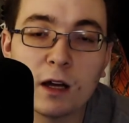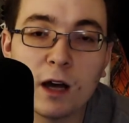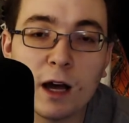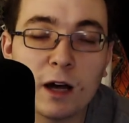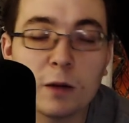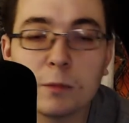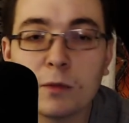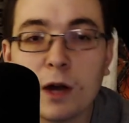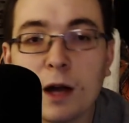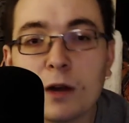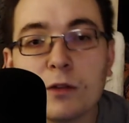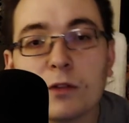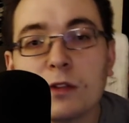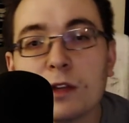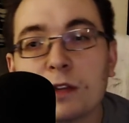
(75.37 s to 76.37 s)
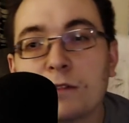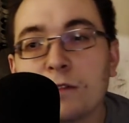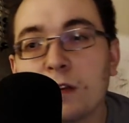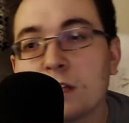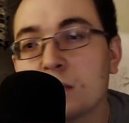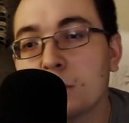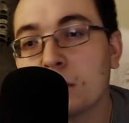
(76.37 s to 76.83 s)
I don't I don't think
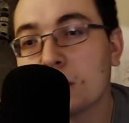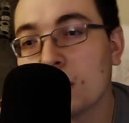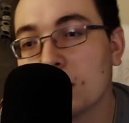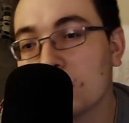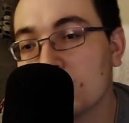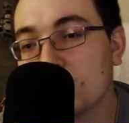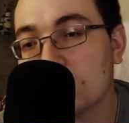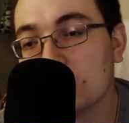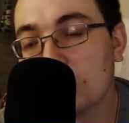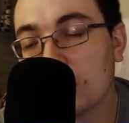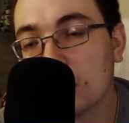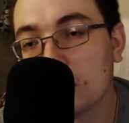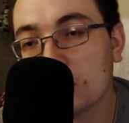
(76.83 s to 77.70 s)
Facebook and Instagram